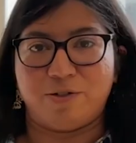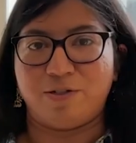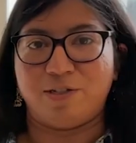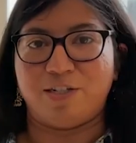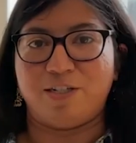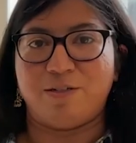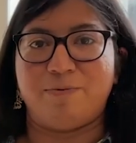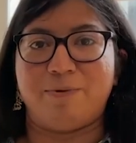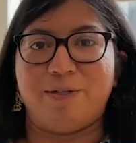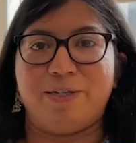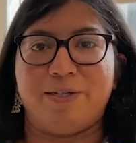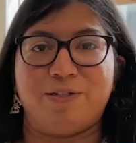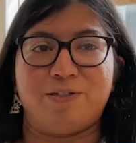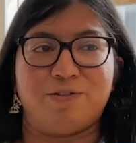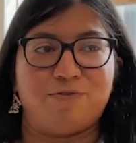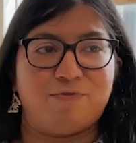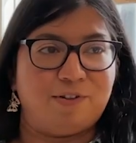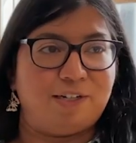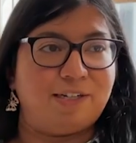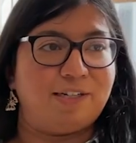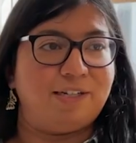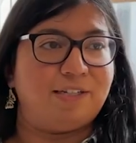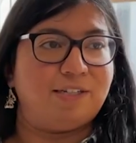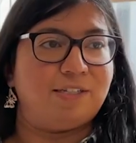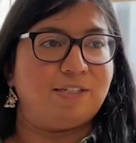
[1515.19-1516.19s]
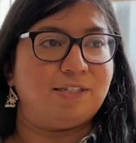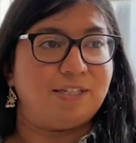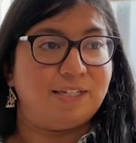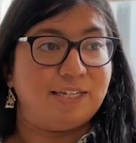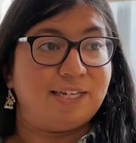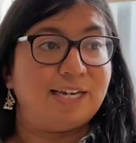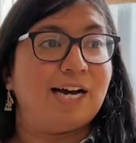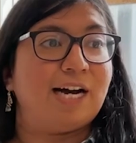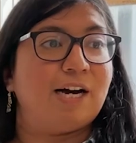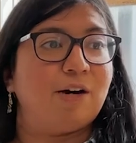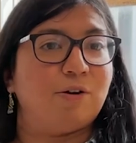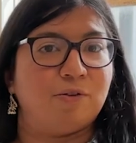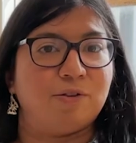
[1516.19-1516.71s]
GPs and really see
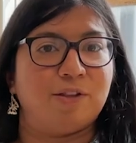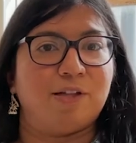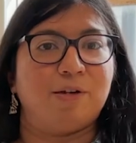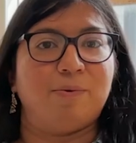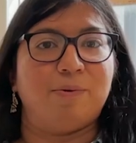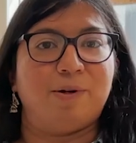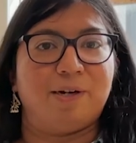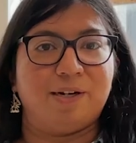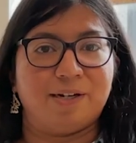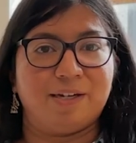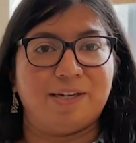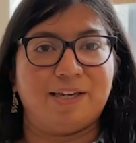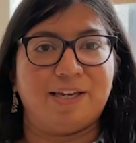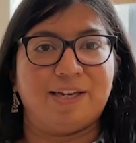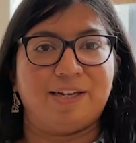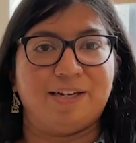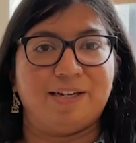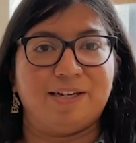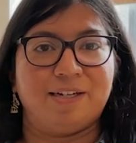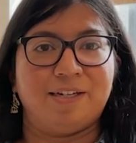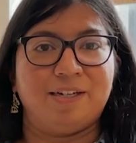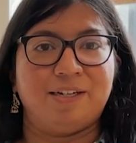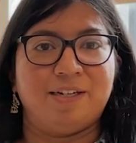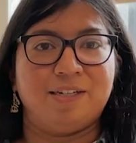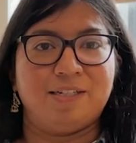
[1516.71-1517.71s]
how they're working